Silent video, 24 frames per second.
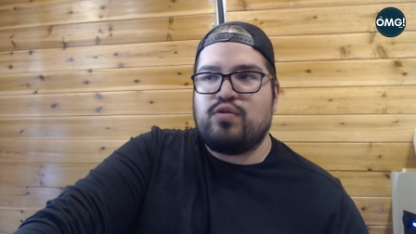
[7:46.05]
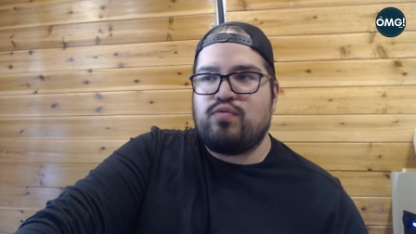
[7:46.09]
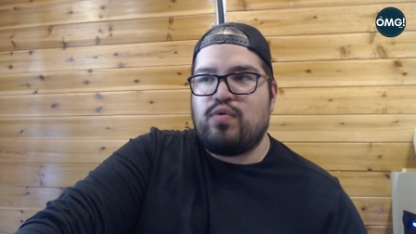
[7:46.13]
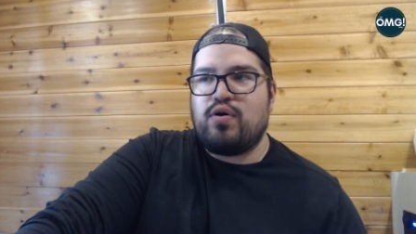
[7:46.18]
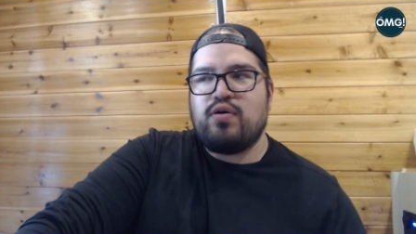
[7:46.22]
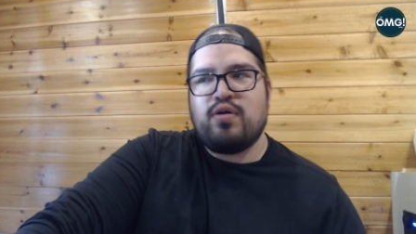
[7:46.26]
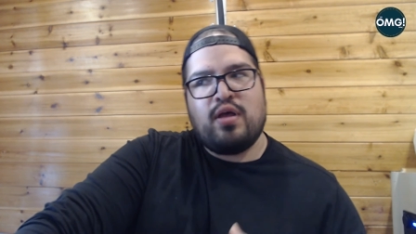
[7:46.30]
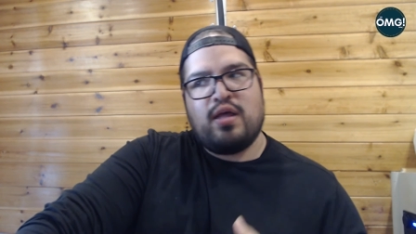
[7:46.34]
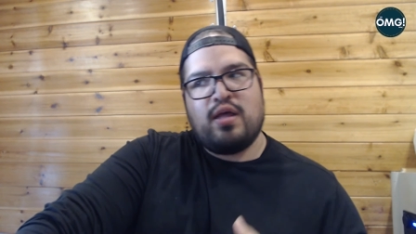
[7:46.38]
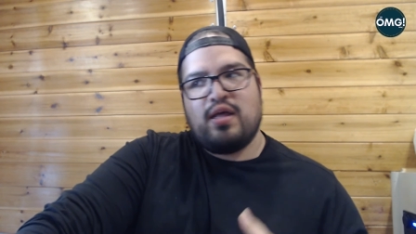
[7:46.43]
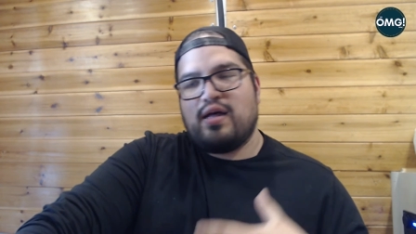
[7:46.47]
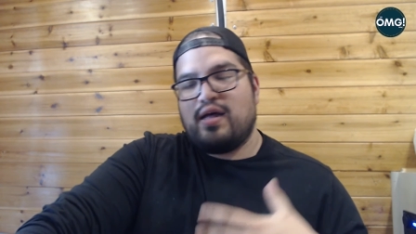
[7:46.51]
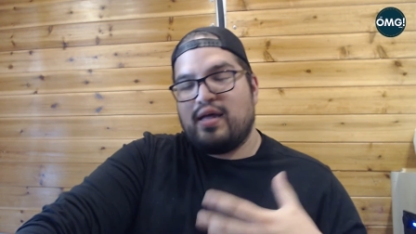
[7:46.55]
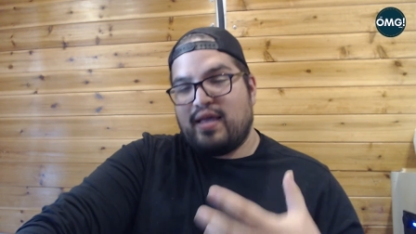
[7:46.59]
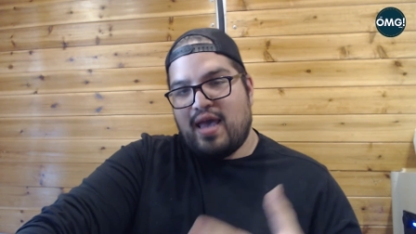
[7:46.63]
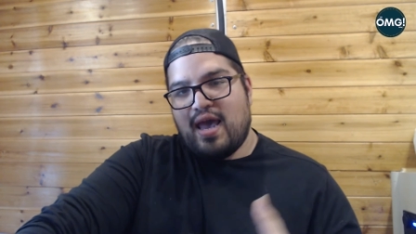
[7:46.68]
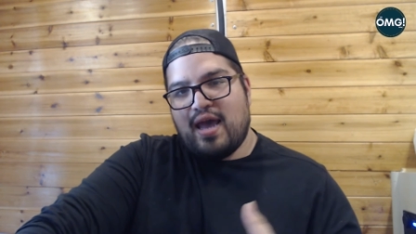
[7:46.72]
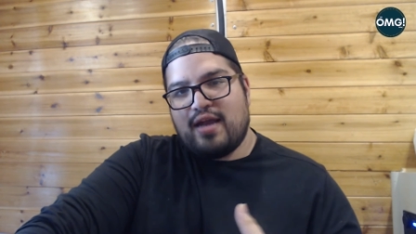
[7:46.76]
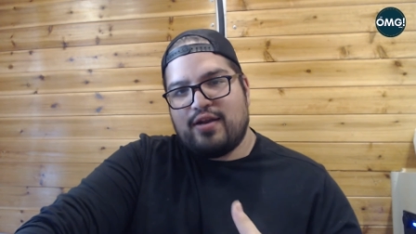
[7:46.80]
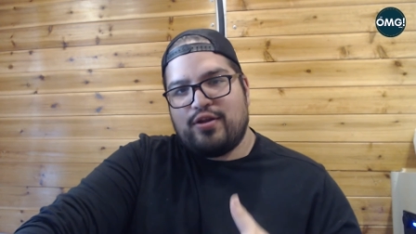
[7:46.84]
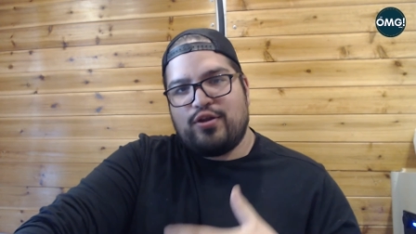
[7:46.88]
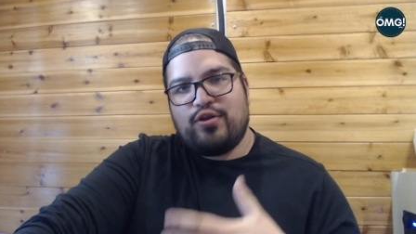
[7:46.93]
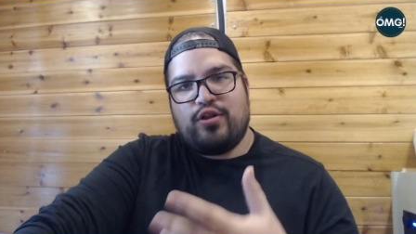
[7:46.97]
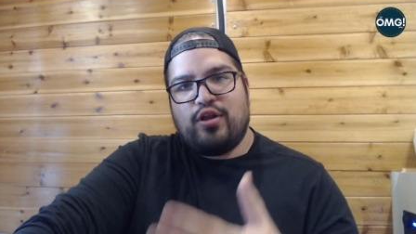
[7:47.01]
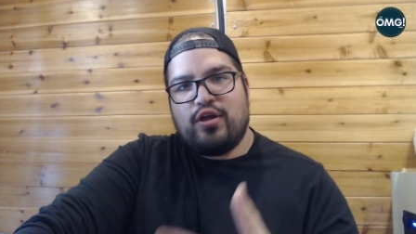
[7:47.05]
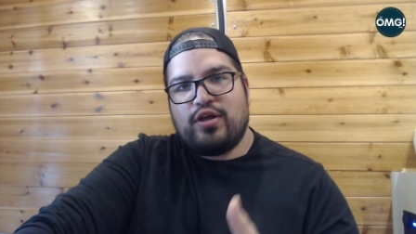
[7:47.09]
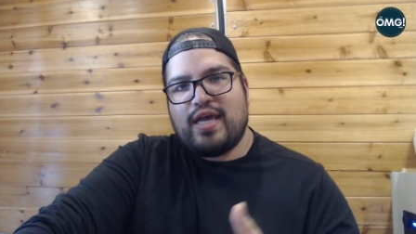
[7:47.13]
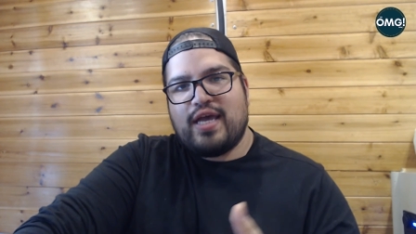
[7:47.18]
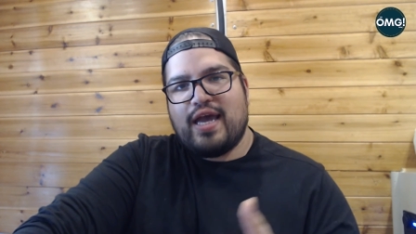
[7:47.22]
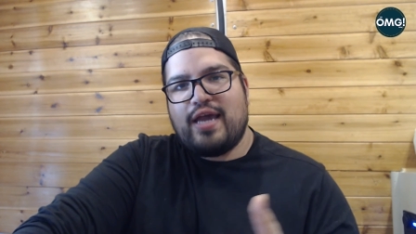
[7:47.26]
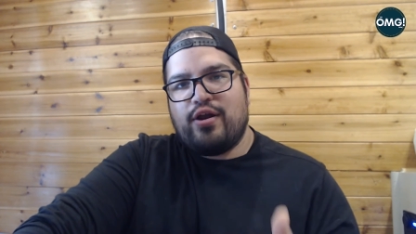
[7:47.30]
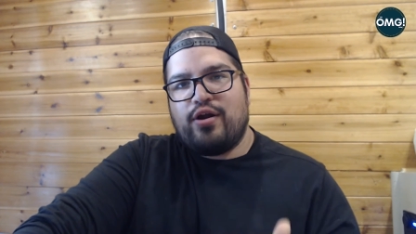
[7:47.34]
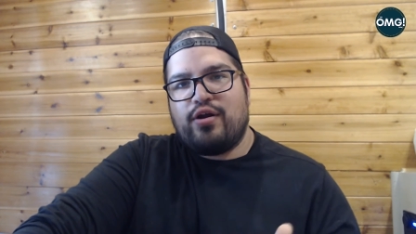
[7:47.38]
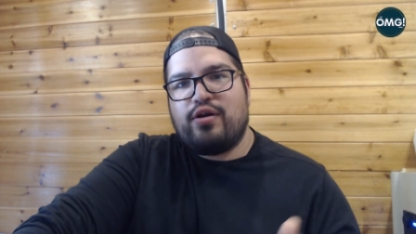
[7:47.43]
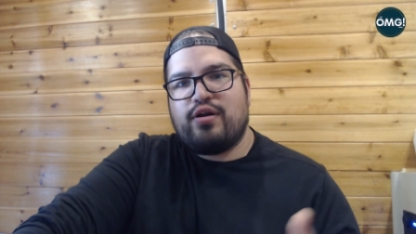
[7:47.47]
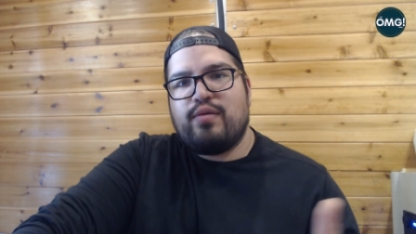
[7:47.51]
Well, again, you look
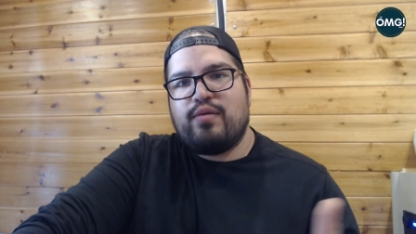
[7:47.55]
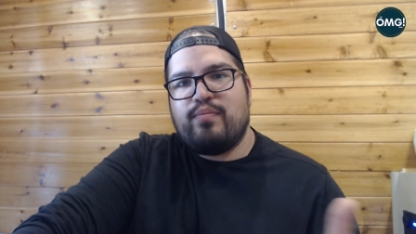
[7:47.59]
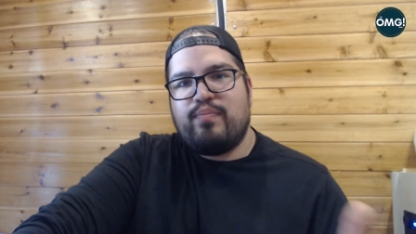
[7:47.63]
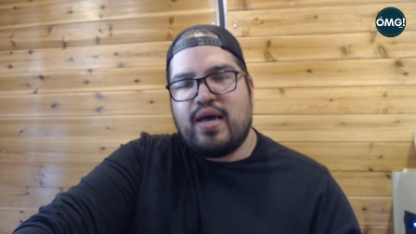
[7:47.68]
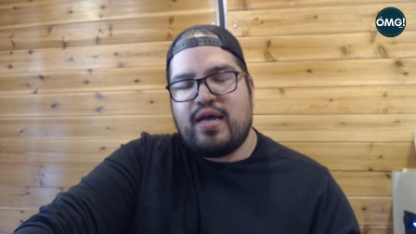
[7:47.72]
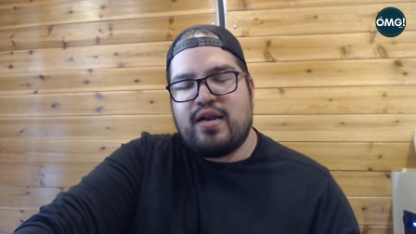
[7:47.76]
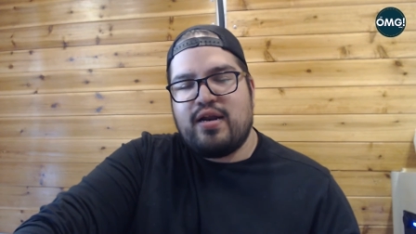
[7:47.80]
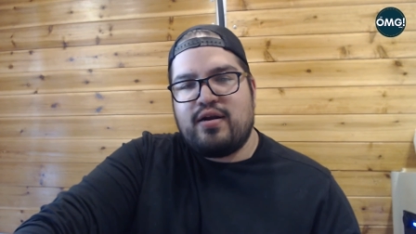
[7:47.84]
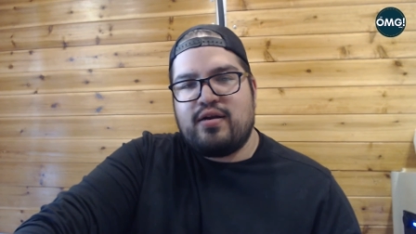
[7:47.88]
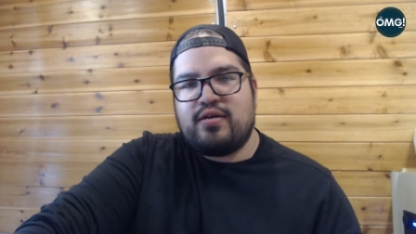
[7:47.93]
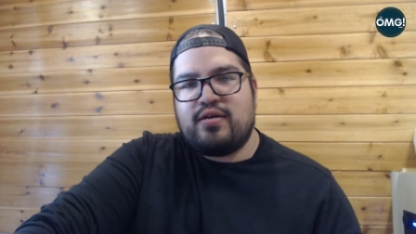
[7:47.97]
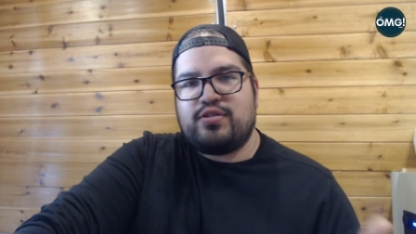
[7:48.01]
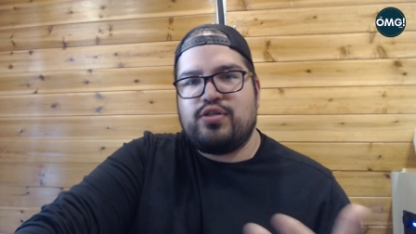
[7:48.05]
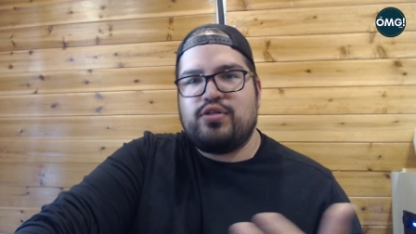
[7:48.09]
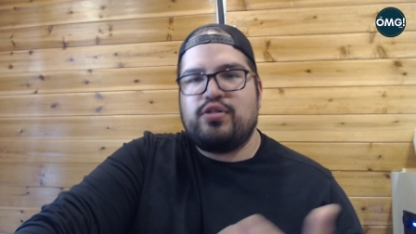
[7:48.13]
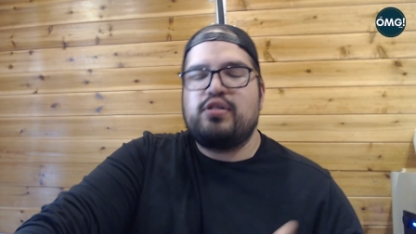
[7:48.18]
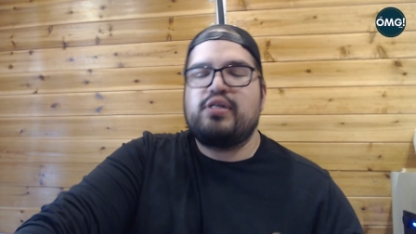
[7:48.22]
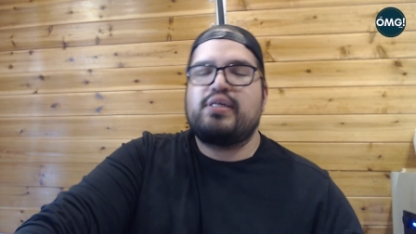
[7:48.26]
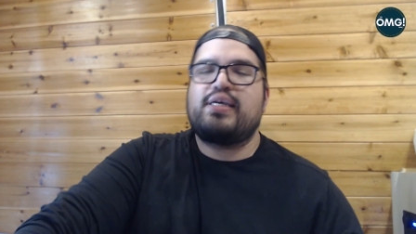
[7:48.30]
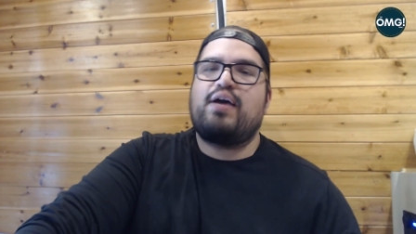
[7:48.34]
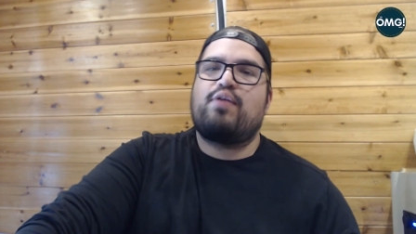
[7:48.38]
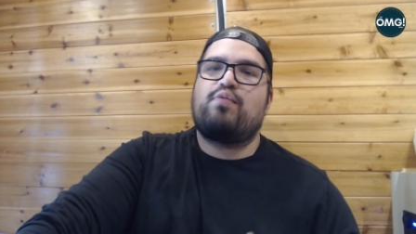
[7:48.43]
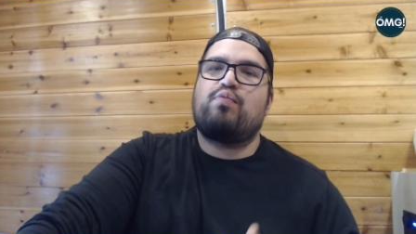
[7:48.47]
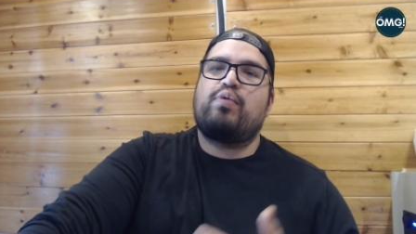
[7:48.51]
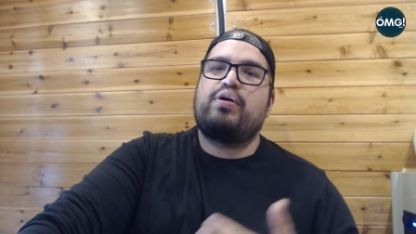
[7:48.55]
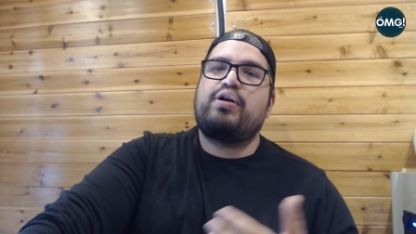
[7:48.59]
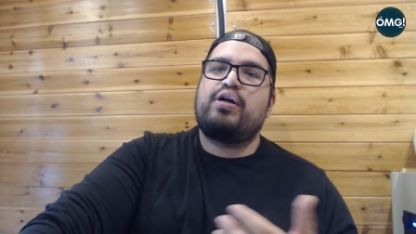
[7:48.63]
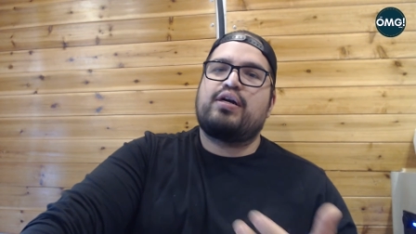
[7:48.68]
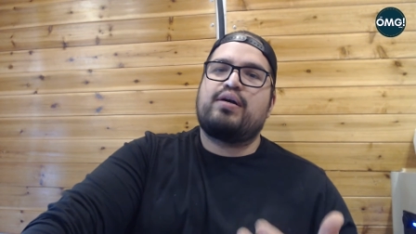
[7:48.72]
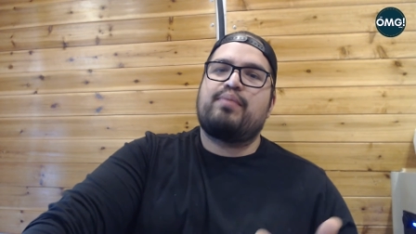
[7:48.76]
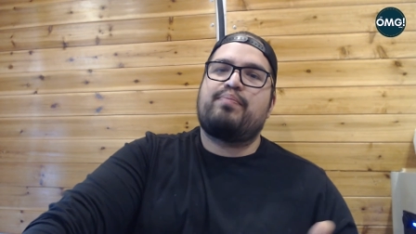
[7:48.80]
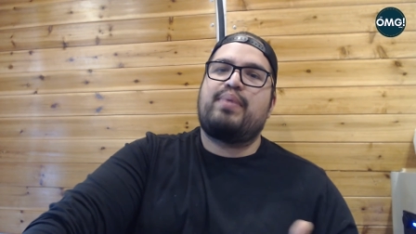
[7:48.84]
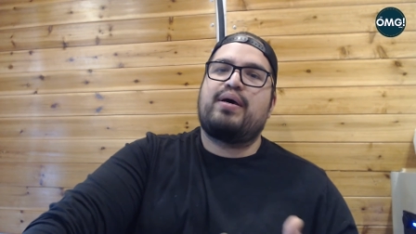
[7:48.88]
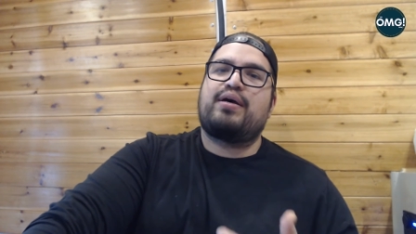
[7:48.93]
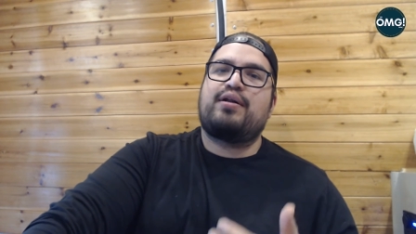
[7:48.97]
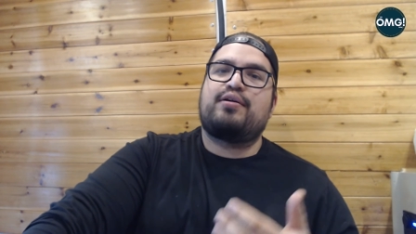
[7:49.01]
at your competitors. You look at what your
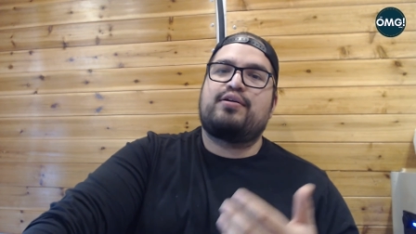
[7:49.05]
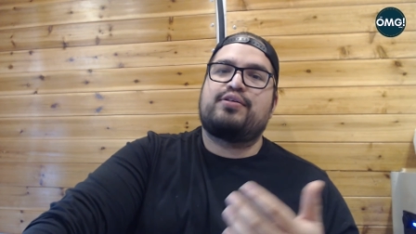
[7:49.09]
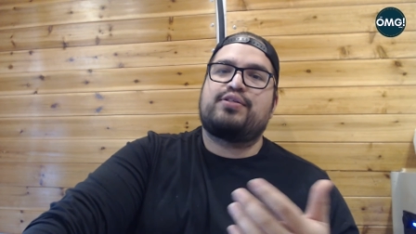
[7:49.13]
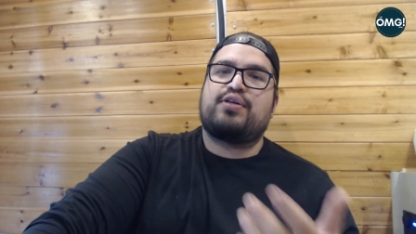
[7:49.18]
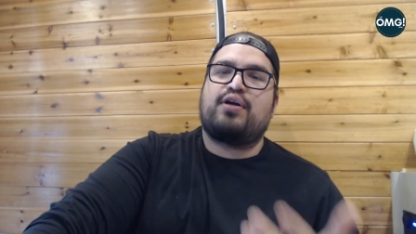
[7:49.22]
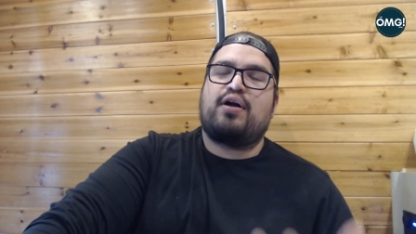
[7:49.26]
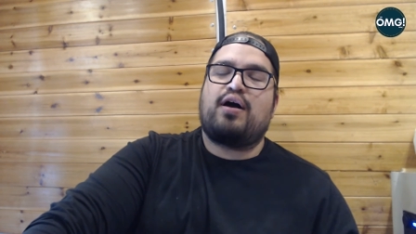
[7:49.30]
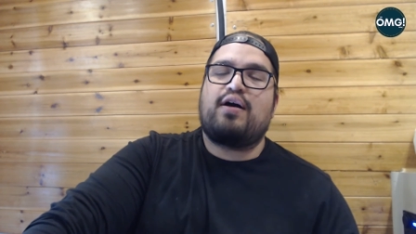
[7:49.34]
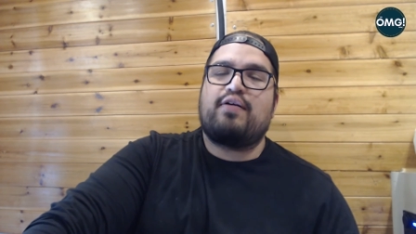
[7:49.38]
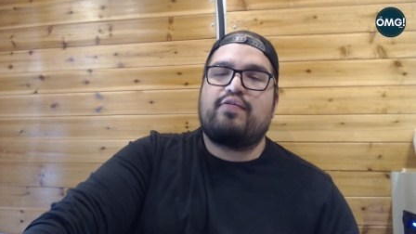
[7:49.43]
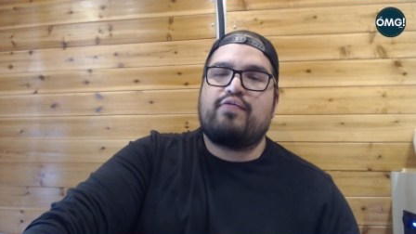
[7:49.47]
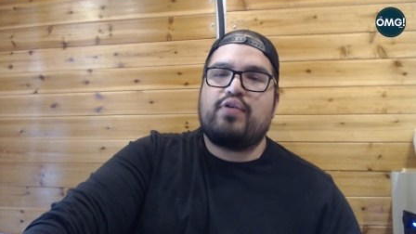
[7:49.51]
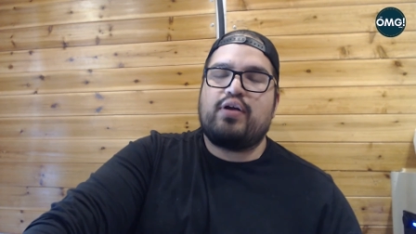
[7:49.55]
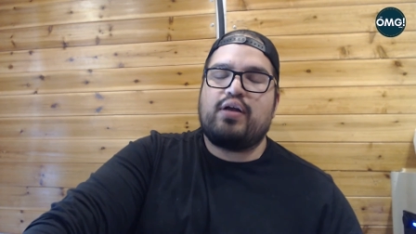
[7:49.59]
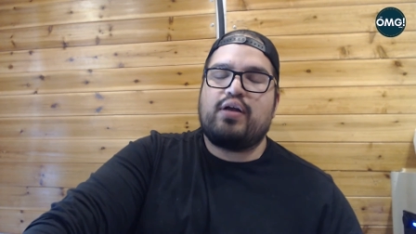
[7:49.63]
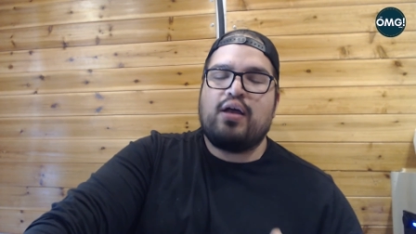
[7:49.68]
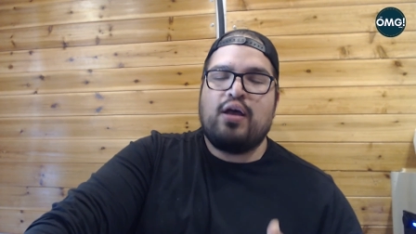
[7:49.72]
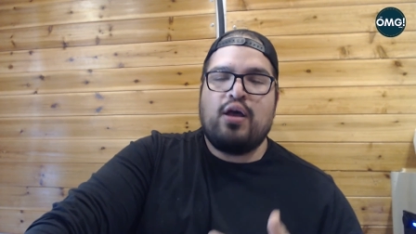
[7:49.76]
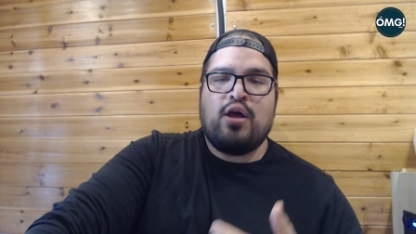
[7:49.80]
competitors are offering,